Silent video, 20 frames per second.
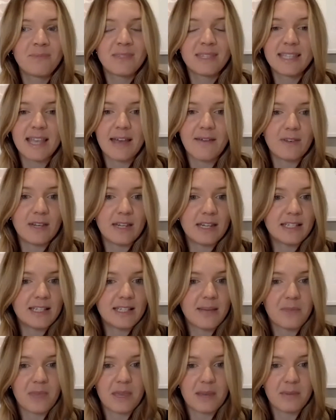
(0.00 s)

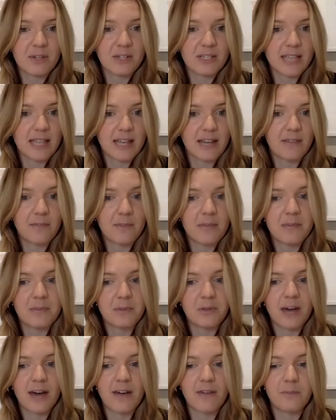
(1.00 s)
70-something% of people
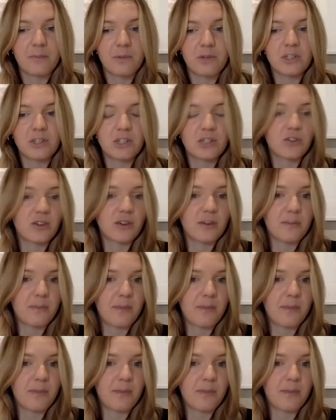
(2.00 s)
have booked a trip